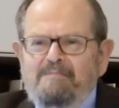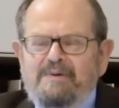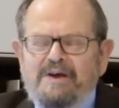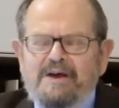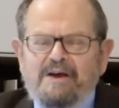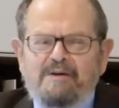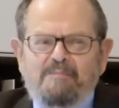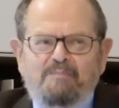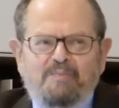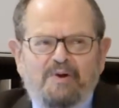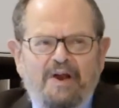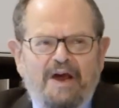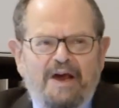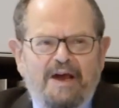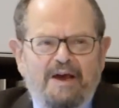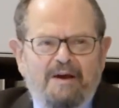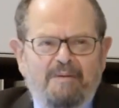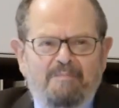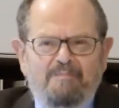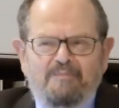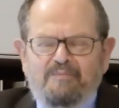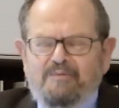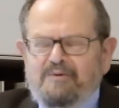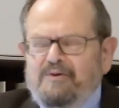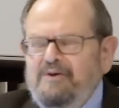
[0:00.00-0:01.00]
Being
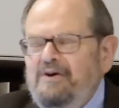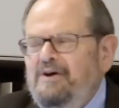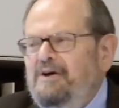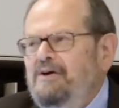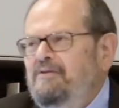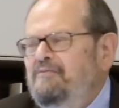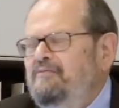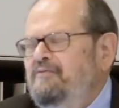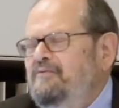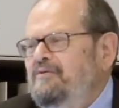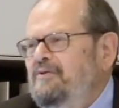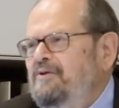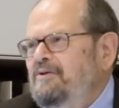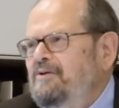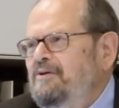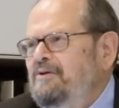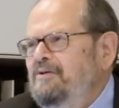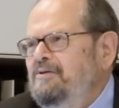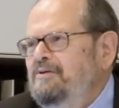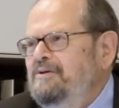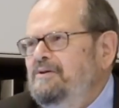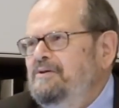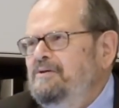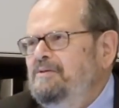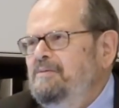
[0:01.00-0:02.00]
blamed
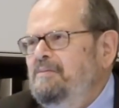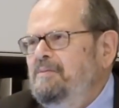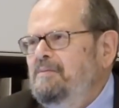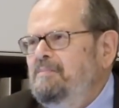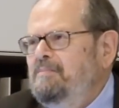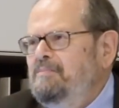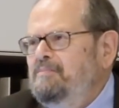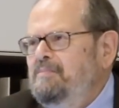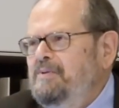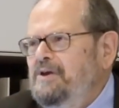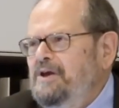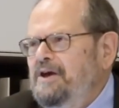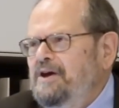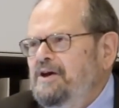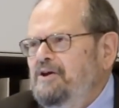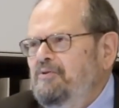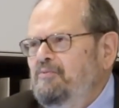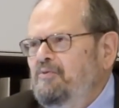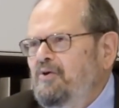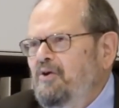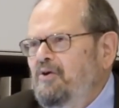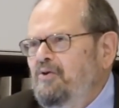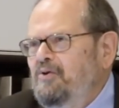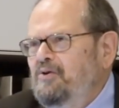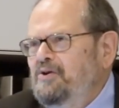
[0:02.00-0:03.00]
for playing a
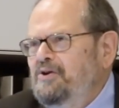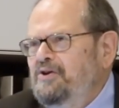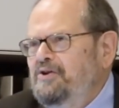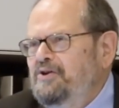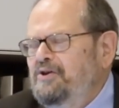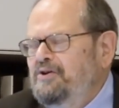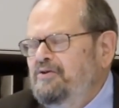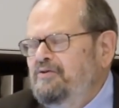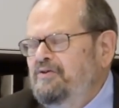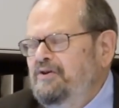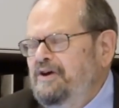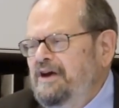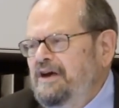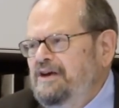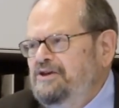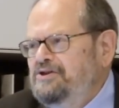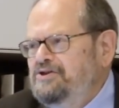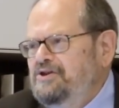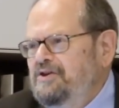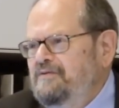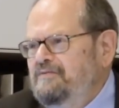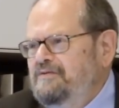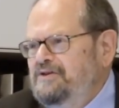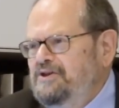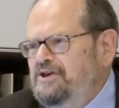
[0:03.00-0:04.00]
role in the
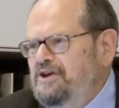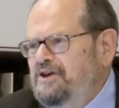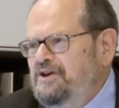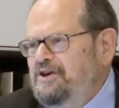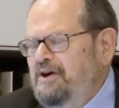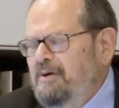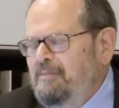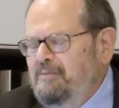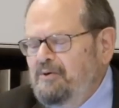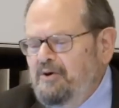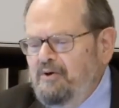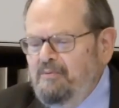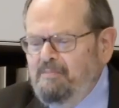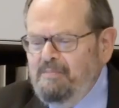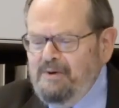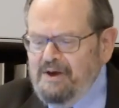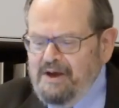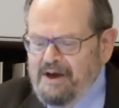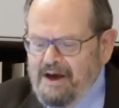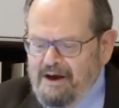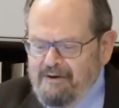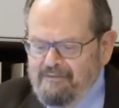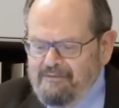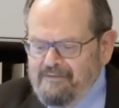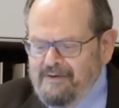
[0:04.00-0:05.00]
creation of
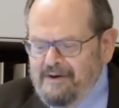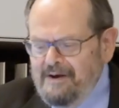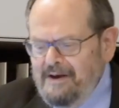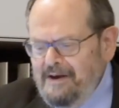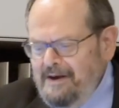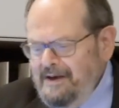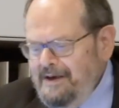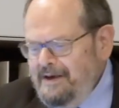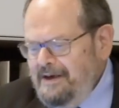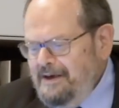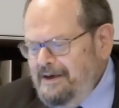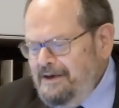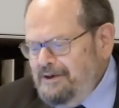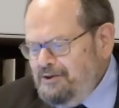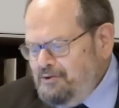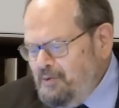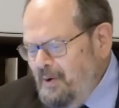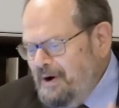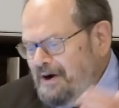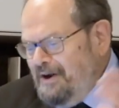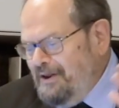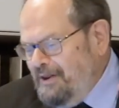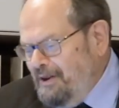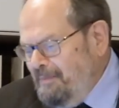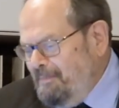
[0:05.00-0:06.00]
GWPF is
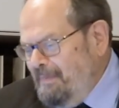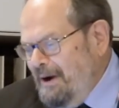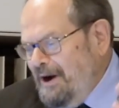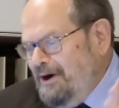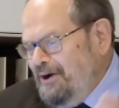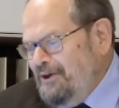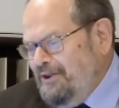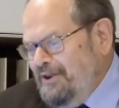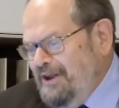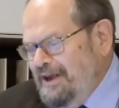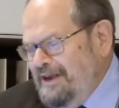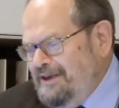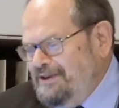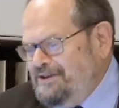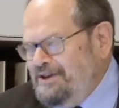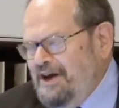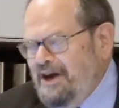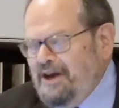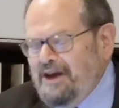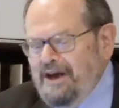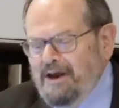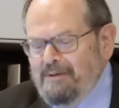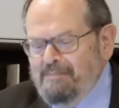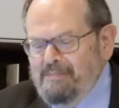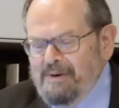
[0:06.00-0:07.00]
one of the better things
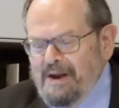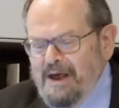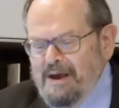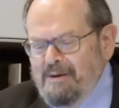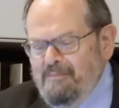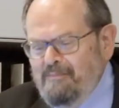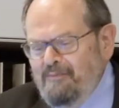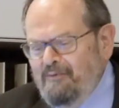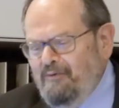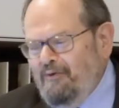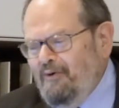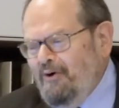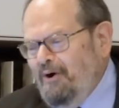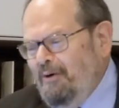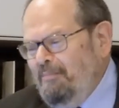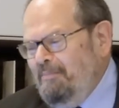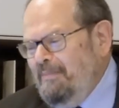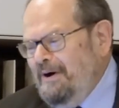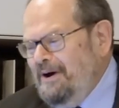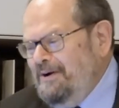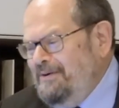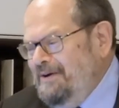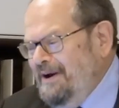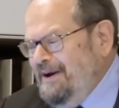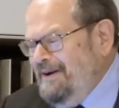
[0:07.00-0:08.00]
I get blamed for,
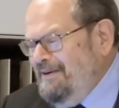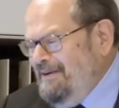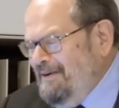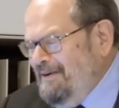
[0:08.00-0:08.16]
but